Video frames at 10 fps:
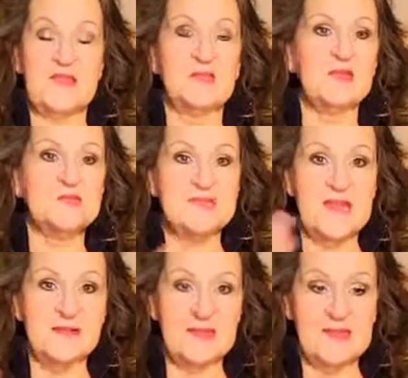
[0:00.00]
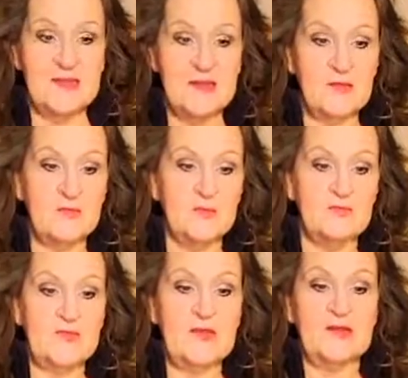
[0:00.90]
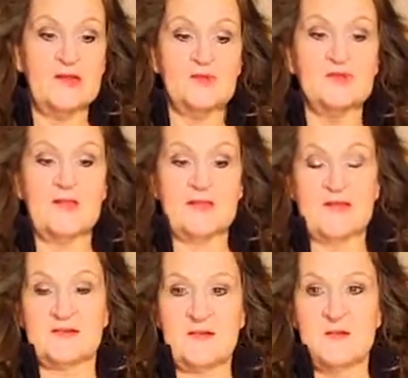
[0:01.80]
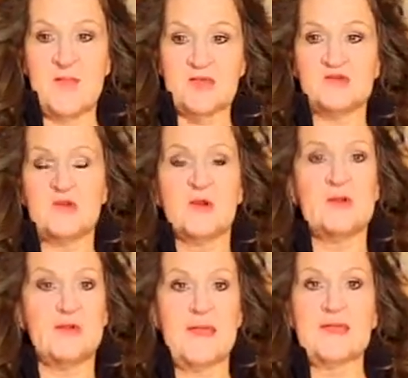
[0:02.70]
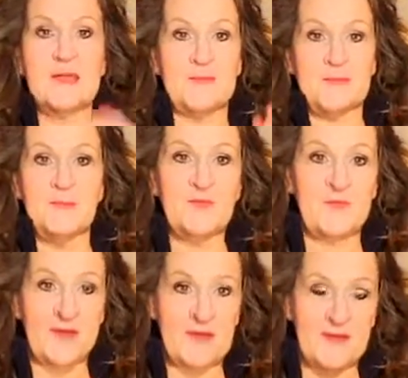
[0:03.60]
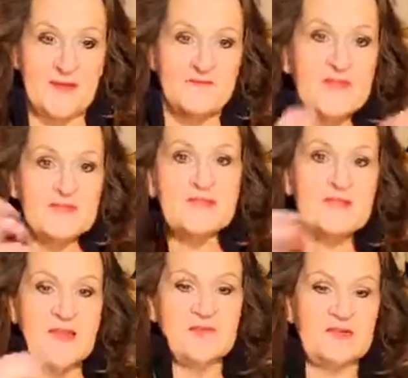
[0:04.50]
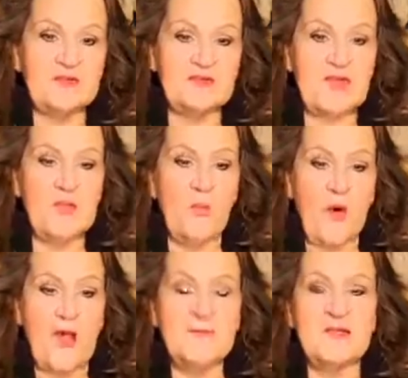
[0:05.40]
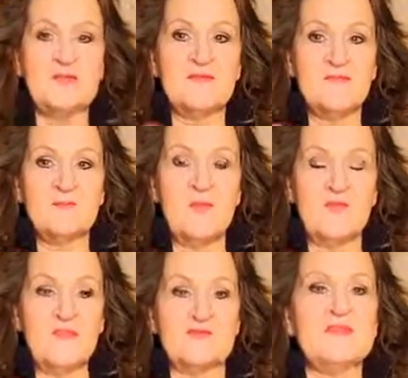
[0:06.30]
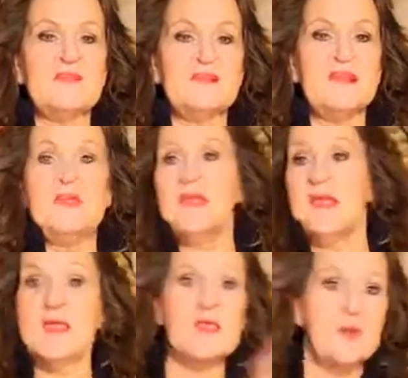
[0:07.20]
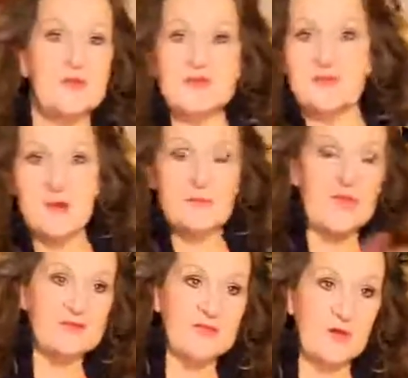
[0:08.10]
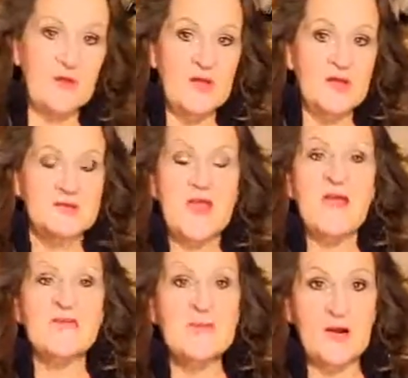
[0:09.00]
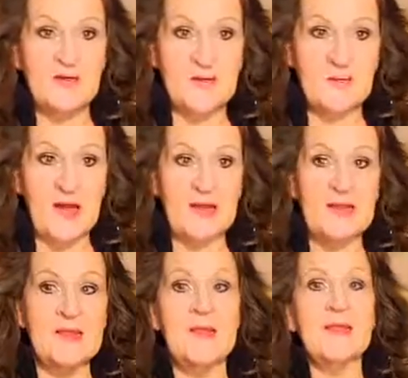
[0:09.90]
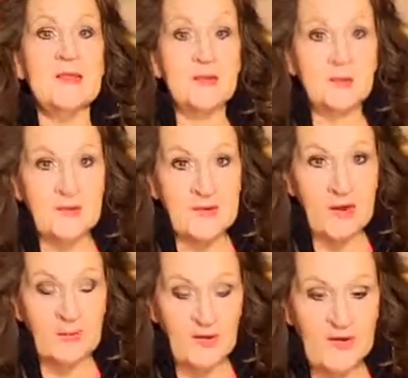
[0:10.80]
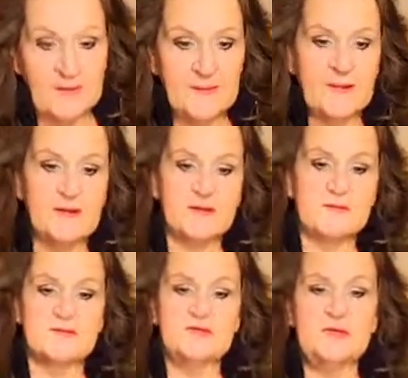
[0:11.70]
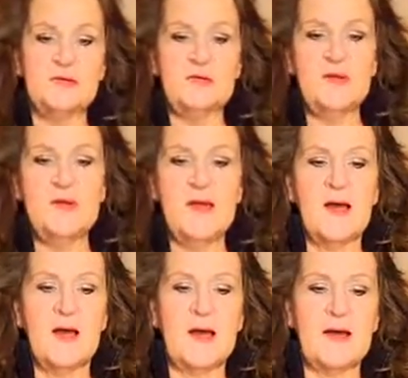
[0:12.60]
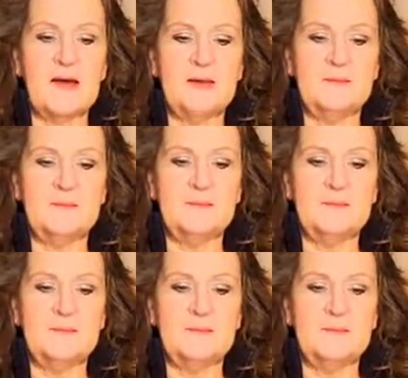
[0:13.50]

in your daily routine, in your daily activity. Make sure you're getting up and moving physically every single day. Why? Because moving physically increases our blood flow to every part of our body, including our brain. Number two, uh,